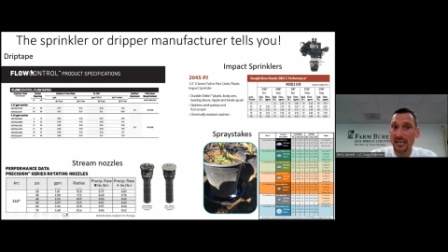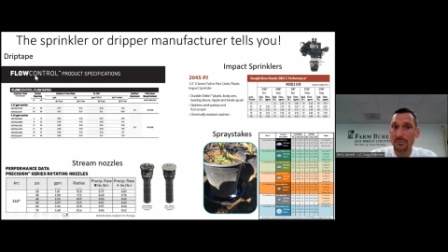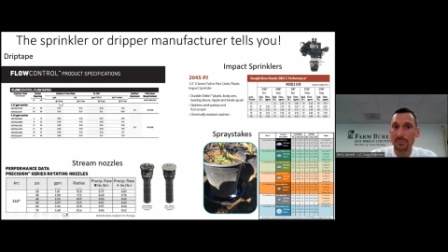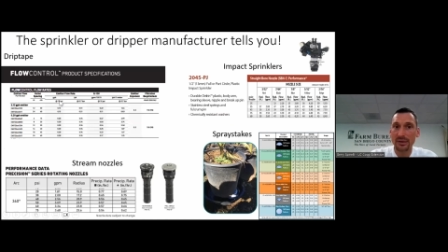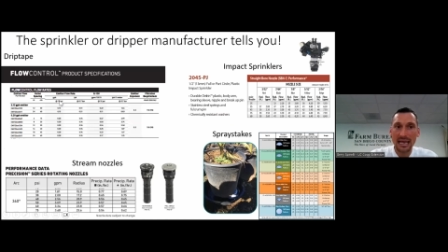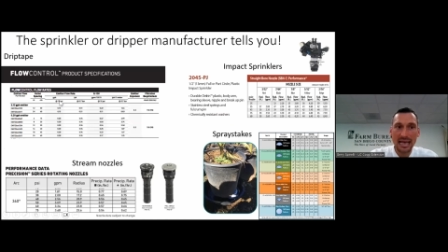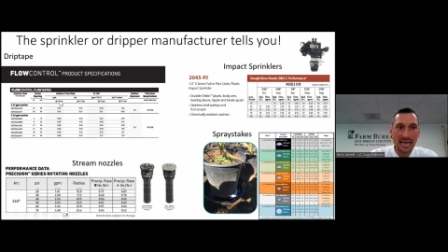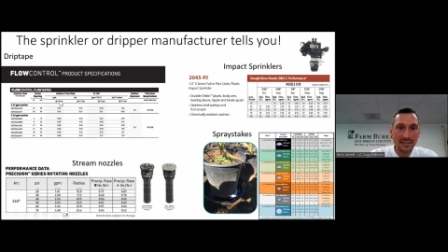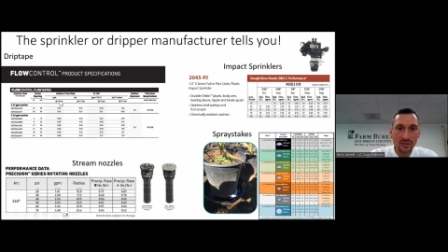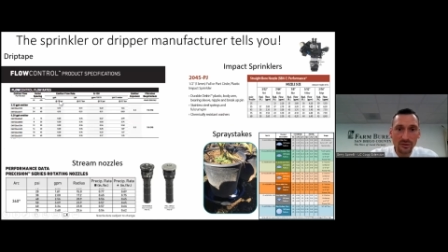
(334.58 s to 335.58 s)
tape
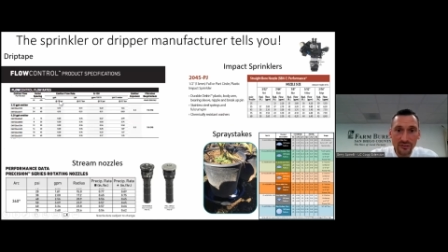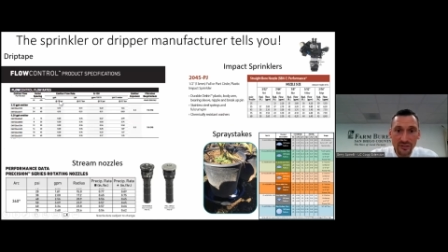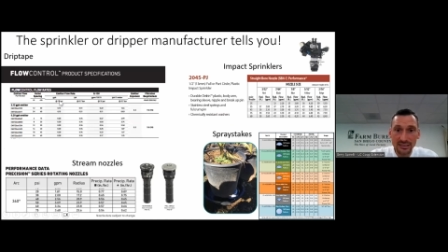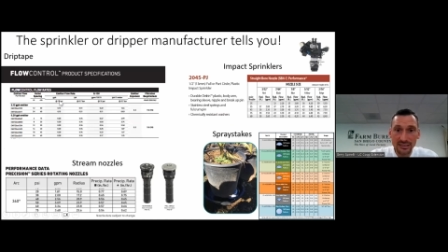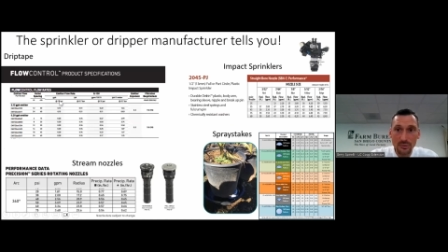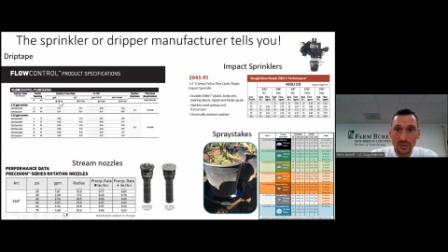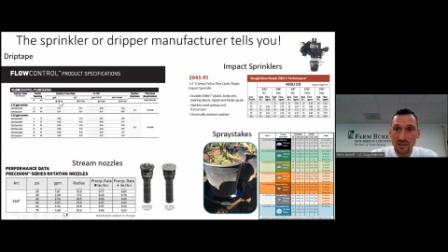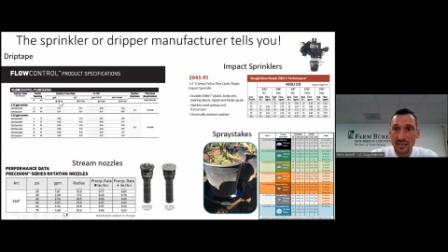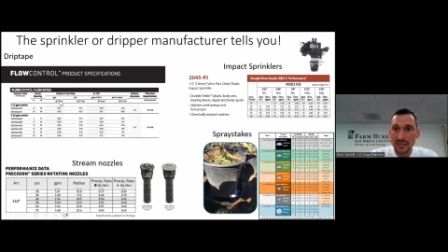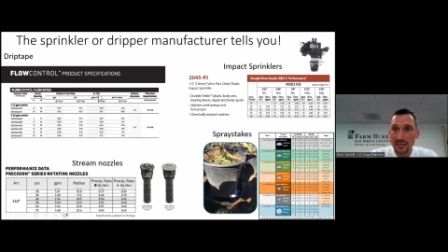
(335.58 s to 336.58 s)
and you'll see that they will
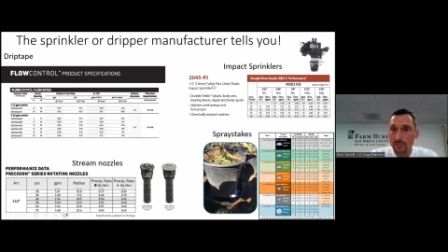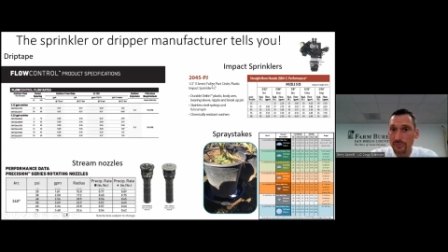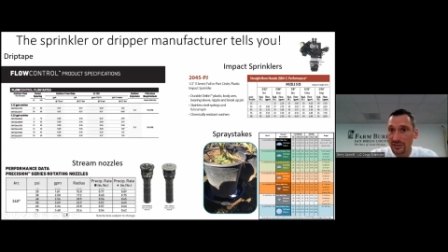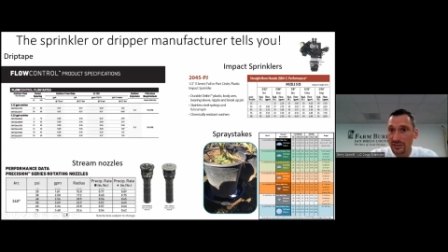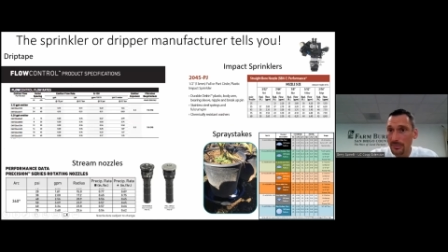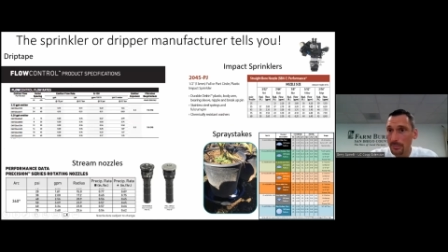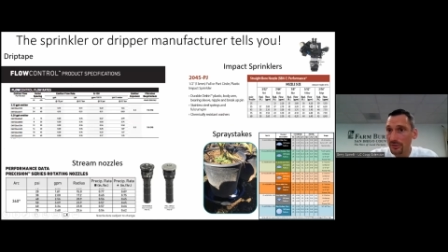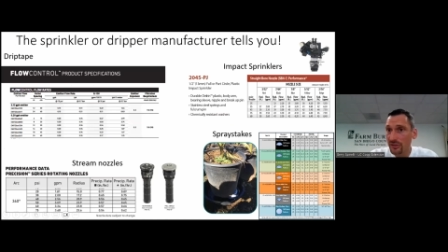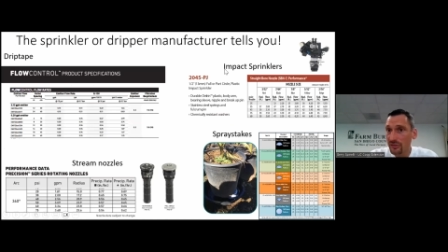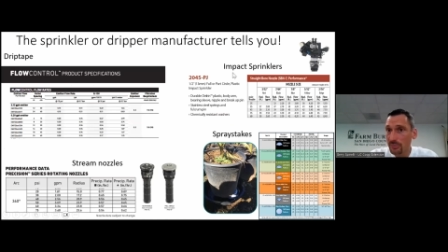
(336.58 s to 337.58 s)
tell you for
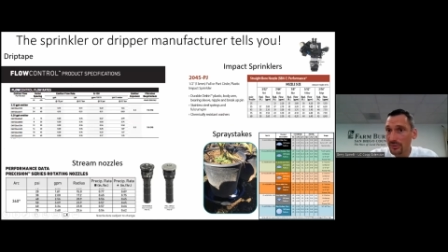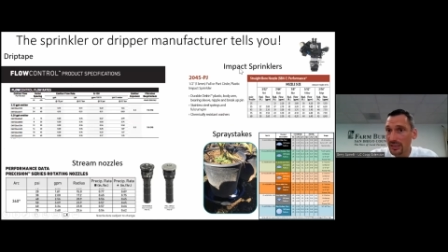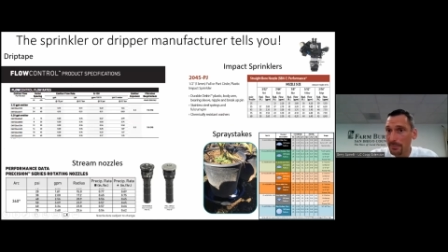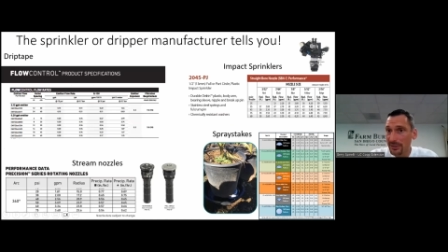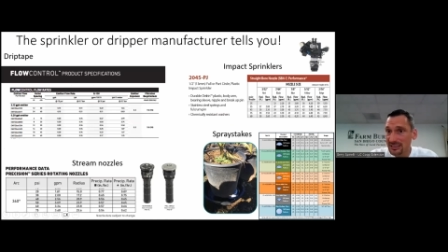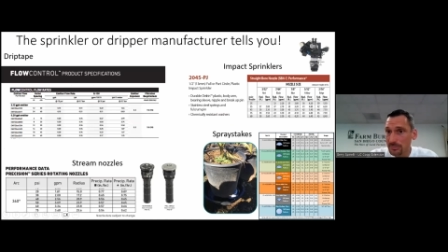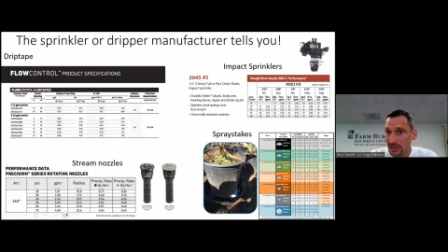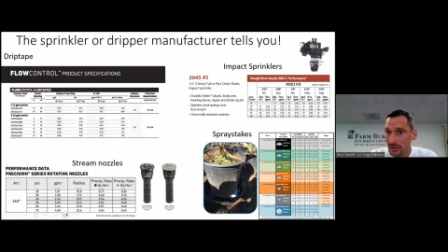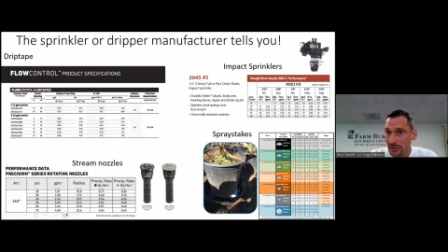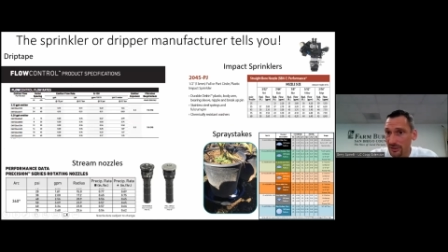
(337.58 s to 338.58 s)
example this impact
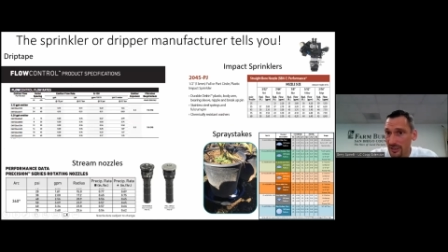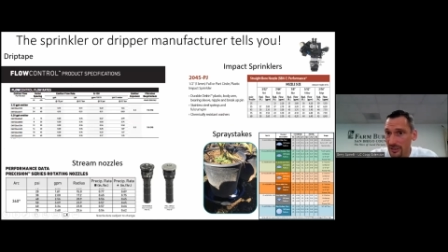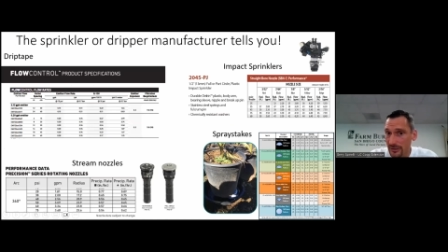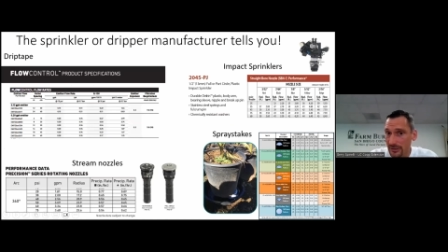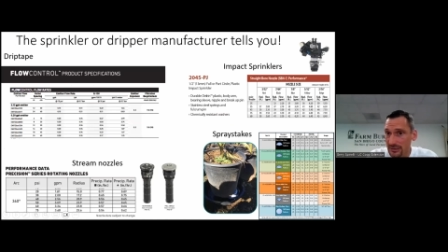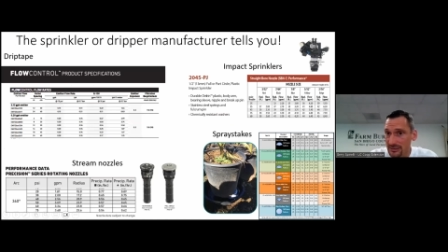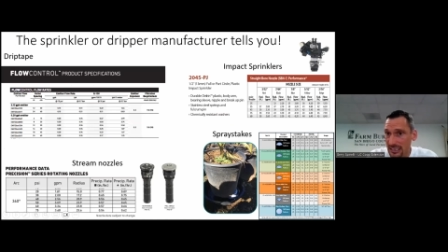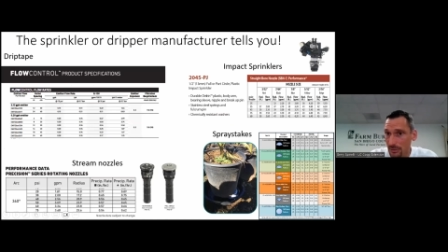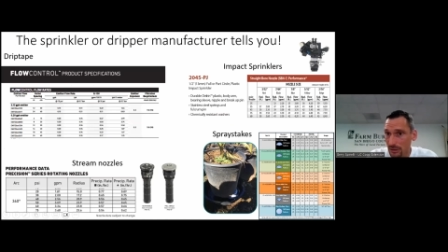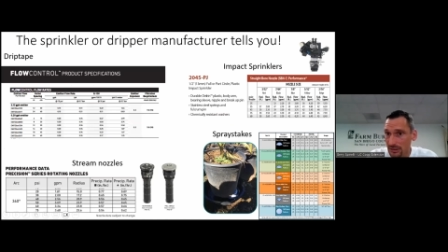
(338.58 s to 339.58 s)
sprinkler here in this
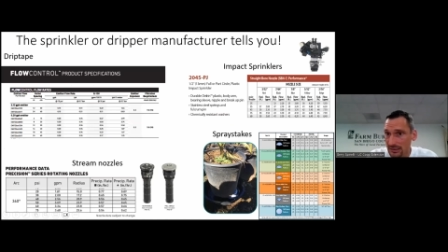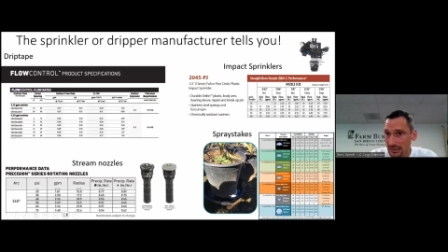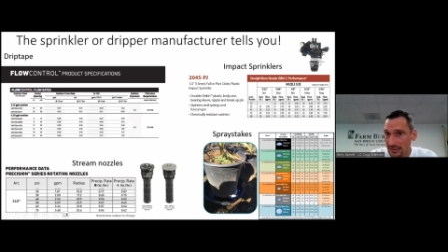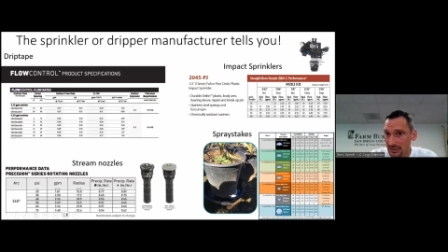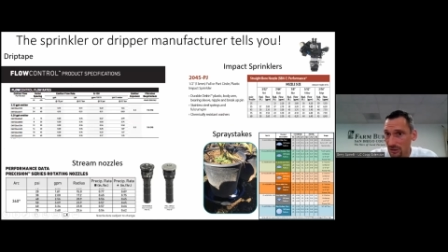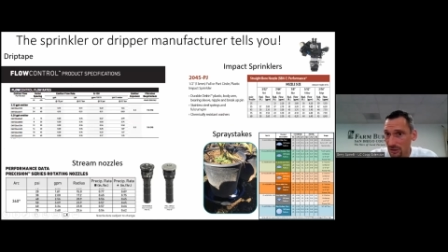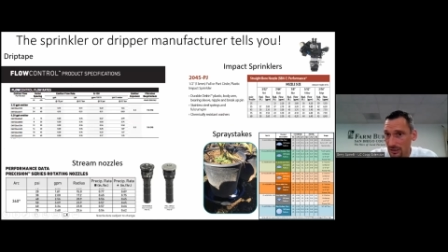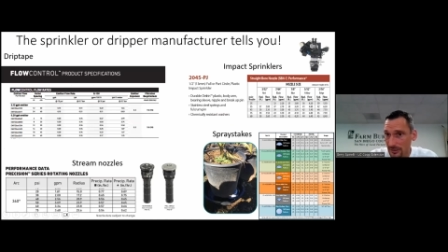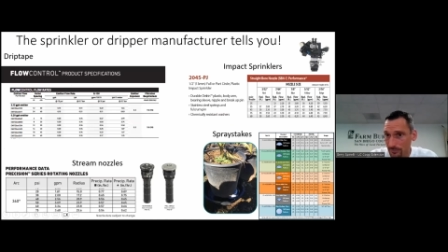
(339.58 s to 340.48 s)
table they tell us look